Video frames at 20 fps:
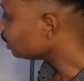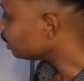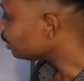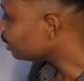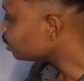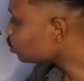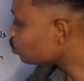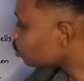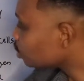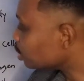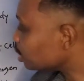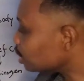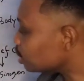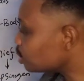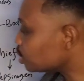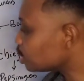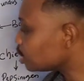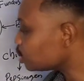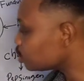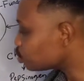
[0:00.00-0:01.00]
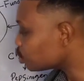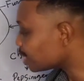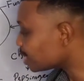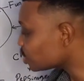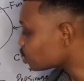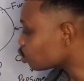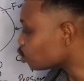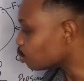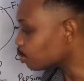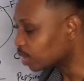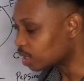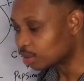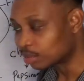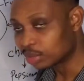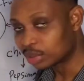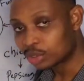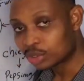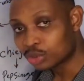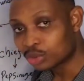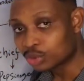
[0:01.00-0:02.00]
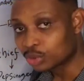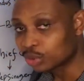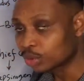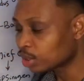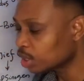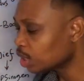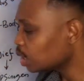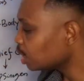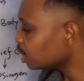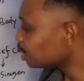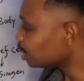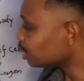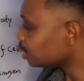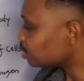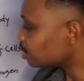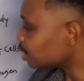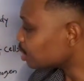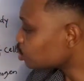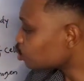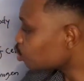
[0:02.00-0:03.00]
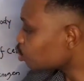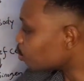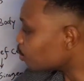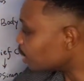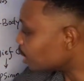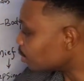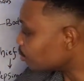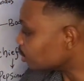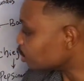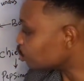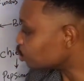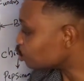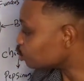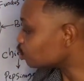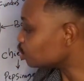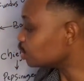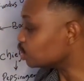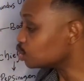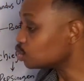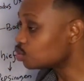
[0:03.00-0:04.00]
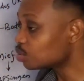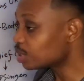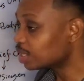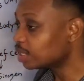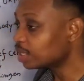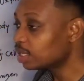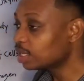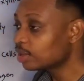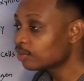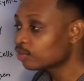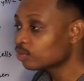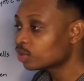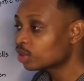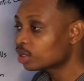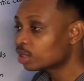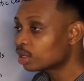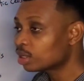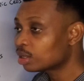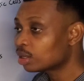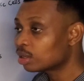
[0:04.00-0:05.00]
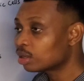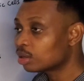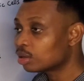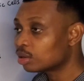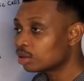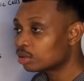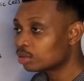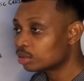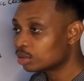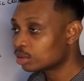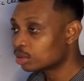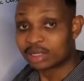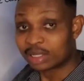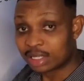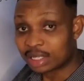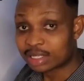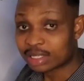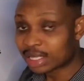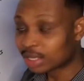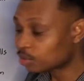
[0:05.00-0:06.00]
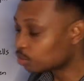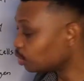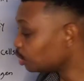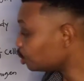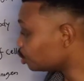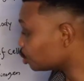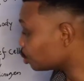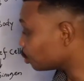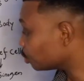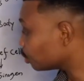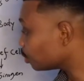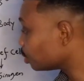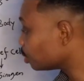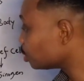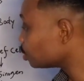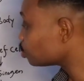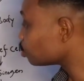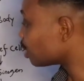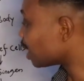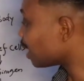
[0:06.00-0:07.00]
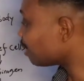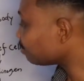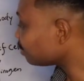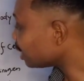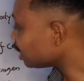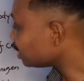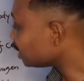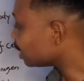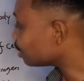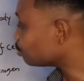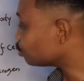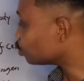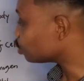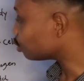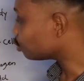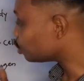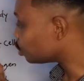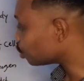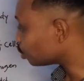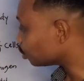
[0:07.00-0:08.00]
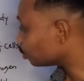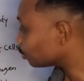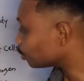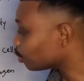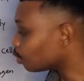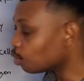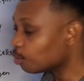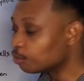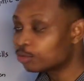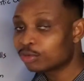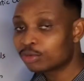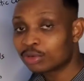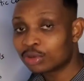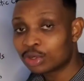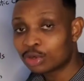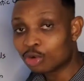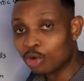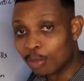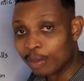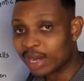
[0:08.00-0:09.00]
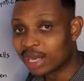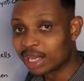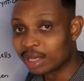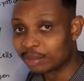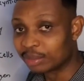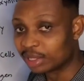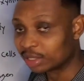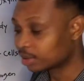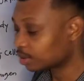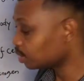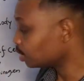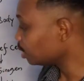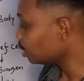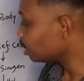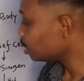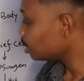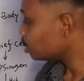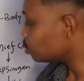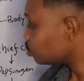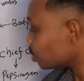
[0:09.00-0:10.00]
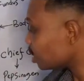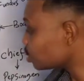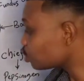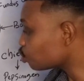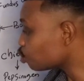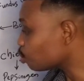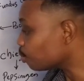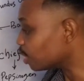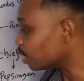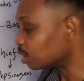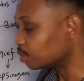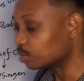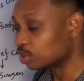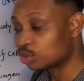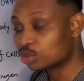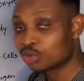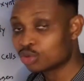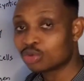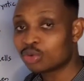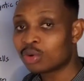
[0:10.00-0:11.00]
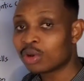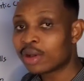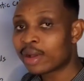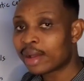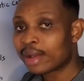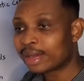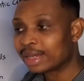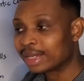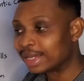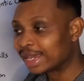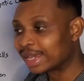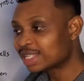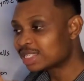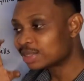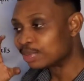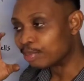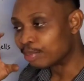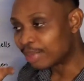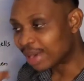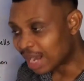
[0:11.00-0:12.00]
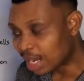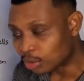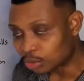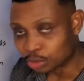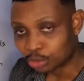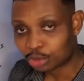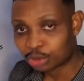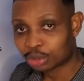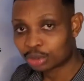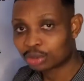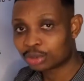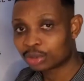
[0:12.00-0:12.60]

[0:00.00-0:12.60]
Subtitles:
The next one is transcobalamin 2. Now, transcobalamin 2 is usually in the circulation. So after the absorption of cobalamin, transcobalamin 2 gets bound,